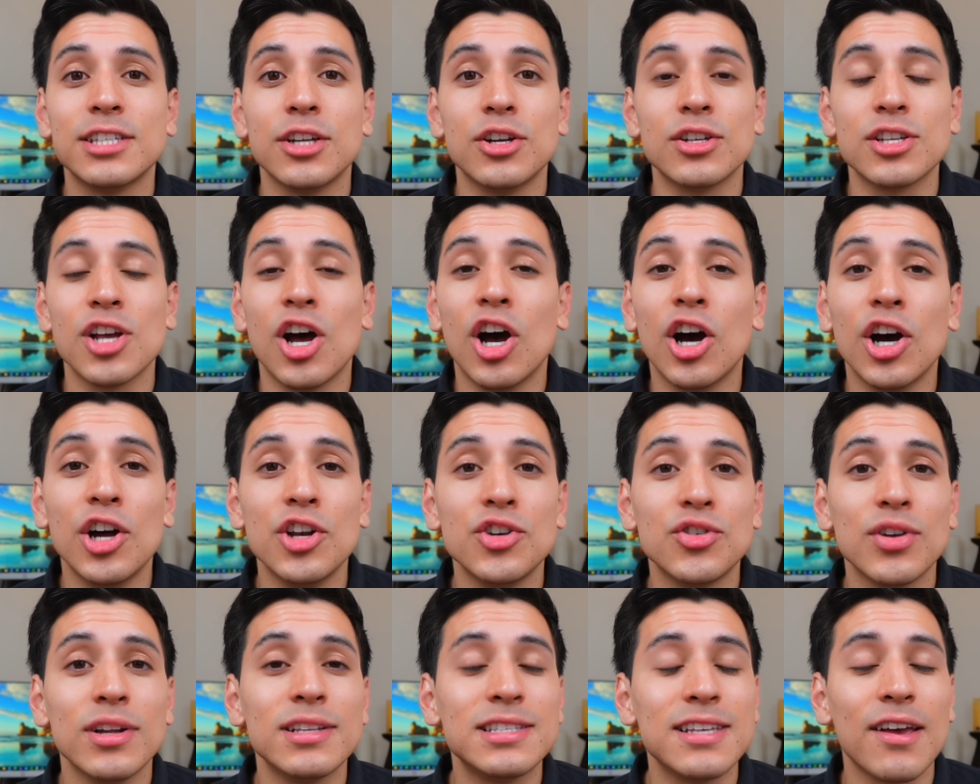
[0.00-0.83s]
there's
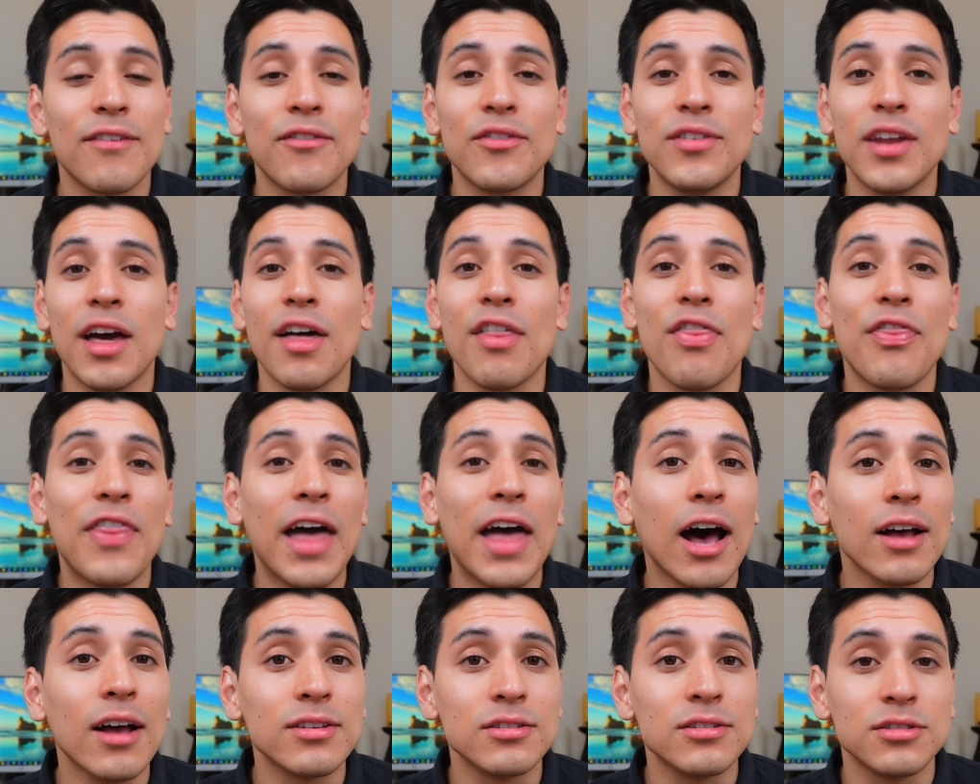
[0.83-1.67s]
hundreds if not
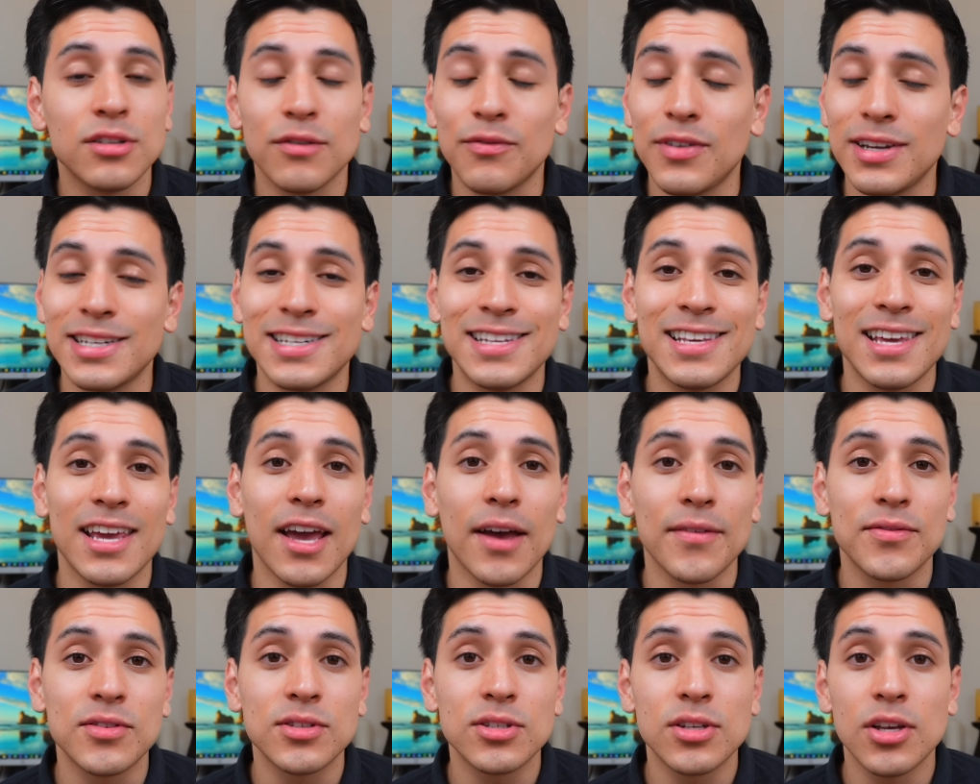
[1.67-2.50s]
thousands of
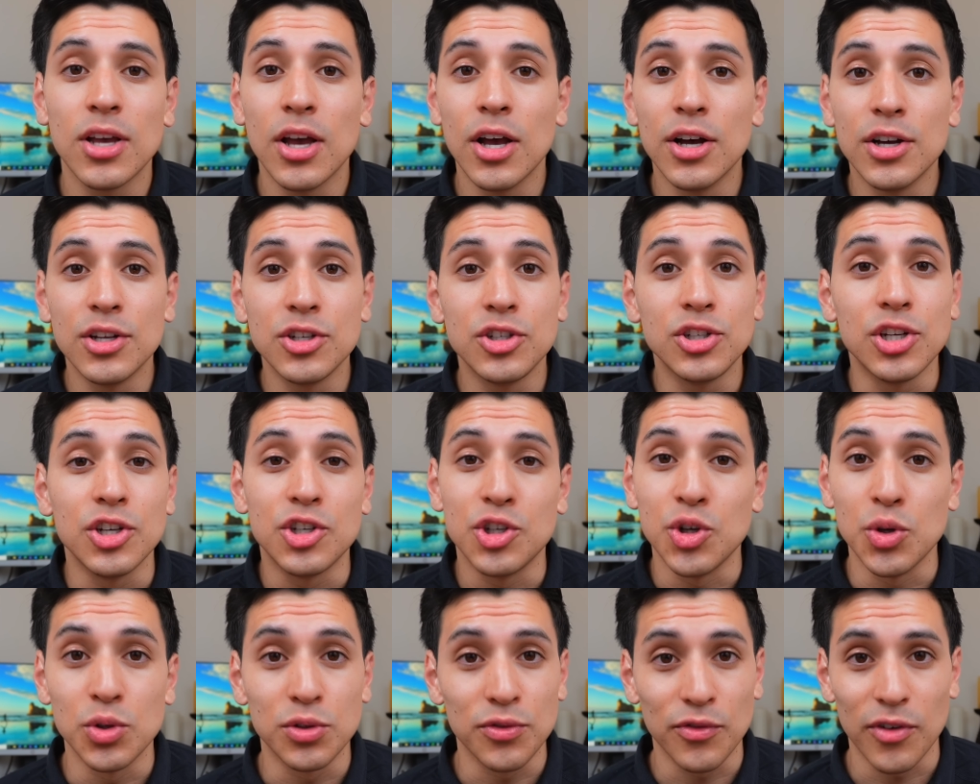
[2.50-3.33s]
ETFs to
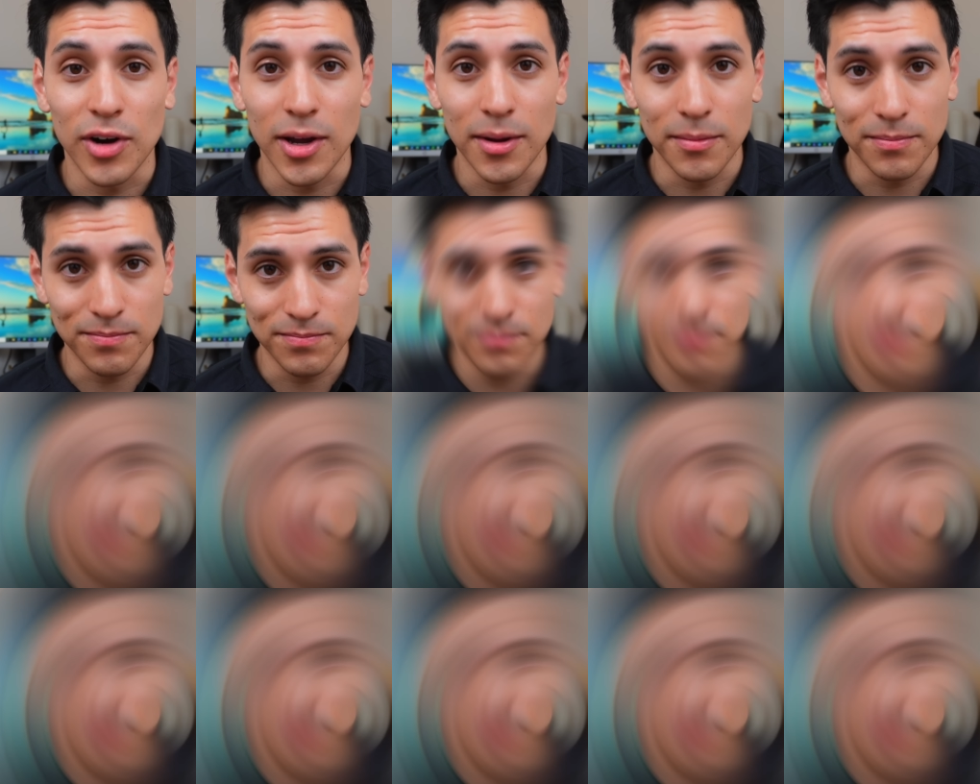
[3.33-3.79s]
choose from.